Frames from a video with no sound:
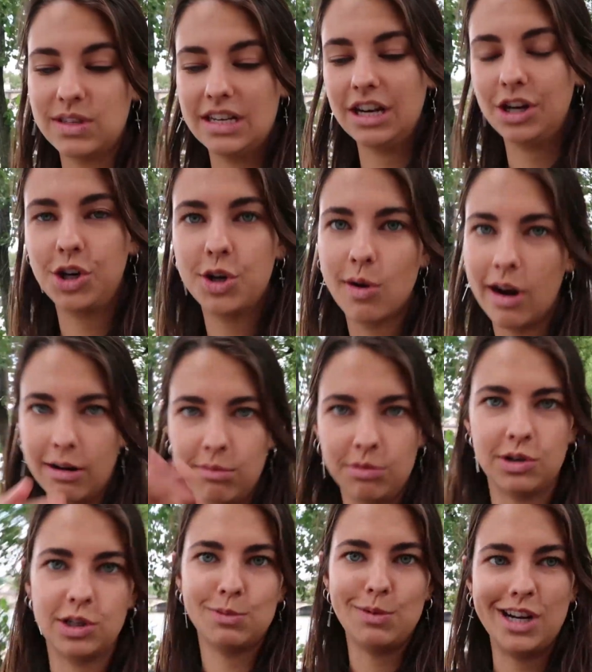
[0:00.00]
It was an
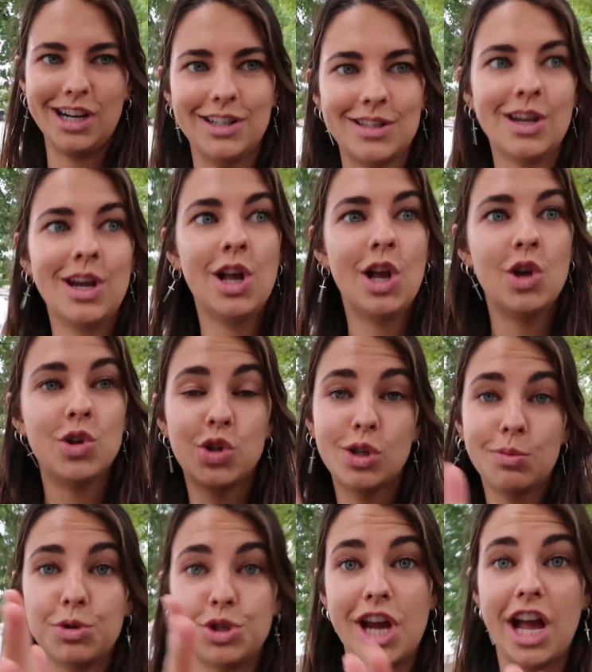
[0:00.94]
incredible experience,
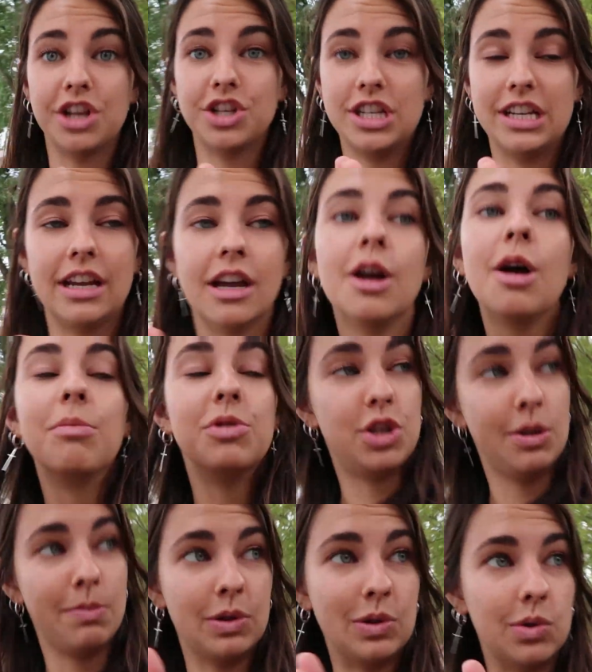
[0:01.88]
super challenging,
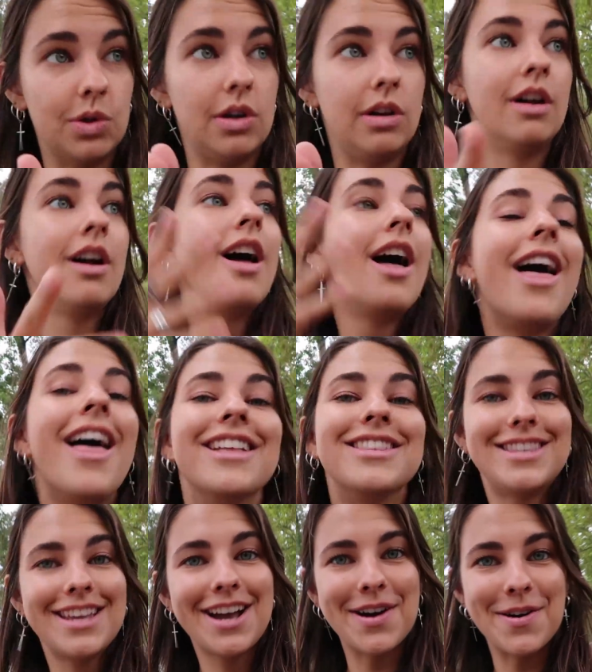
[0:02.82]
super cool.
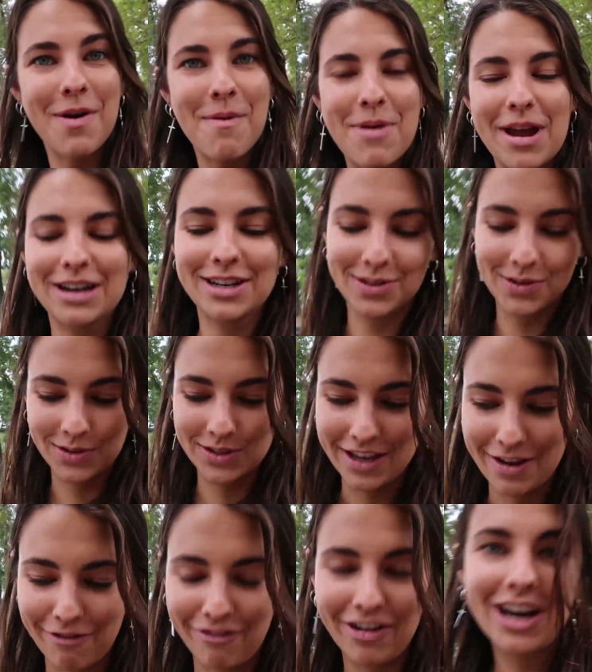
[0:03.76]
So Paris
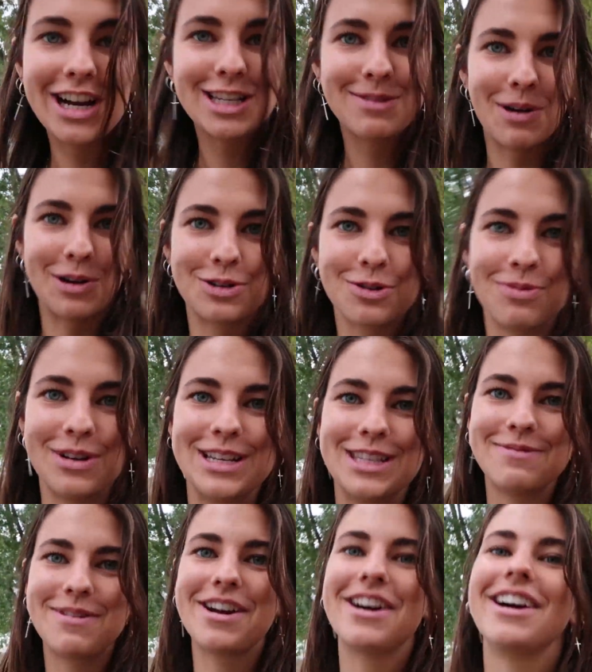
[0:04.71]
holds a very special
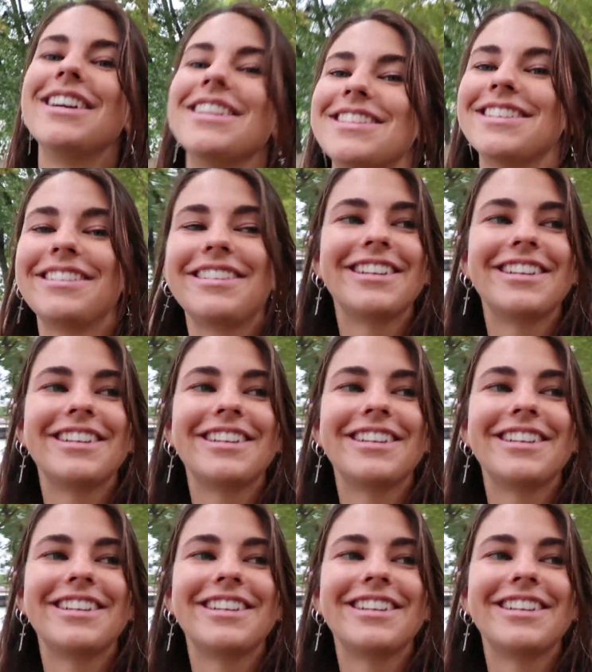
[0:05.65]
place in my heart, so